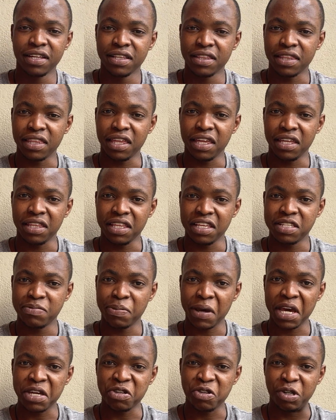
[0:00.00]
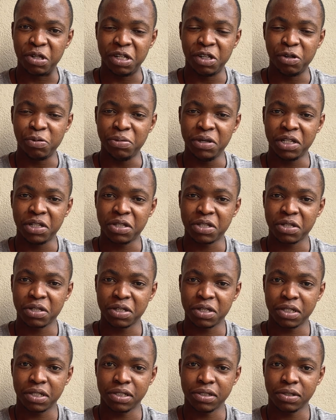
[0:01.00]
They spank you a little bit,
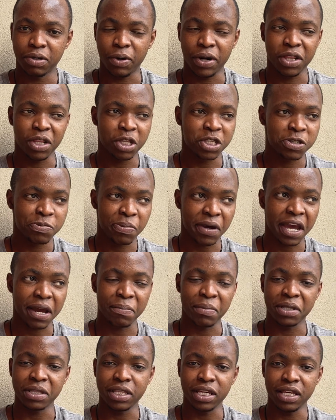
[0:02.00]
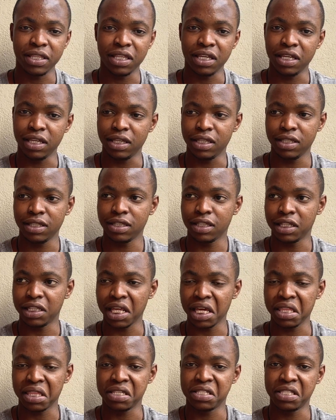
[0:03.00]
or not spank, but they
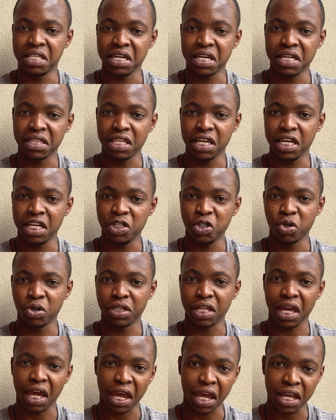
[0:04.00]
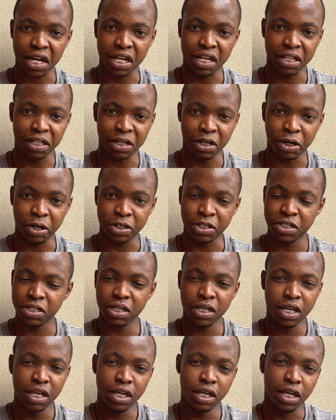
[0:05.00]
take the stick and they hit you on the hand, and it hurts
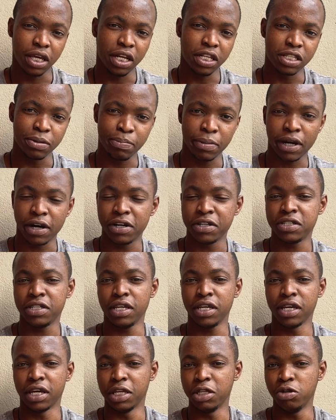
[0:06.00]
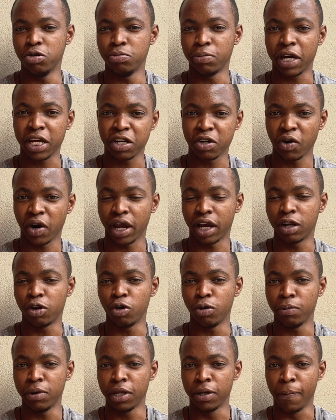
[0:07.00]
and it's embarrassing and you might cry a little
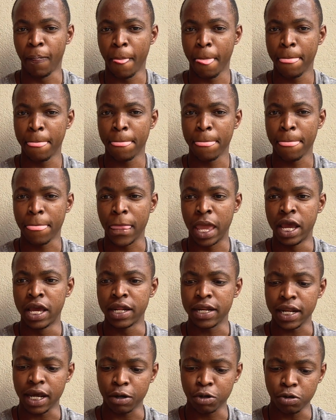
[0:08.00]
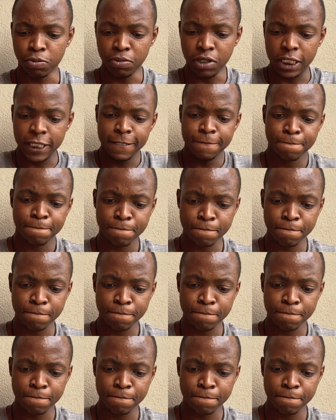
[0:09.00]
bit. Now to me,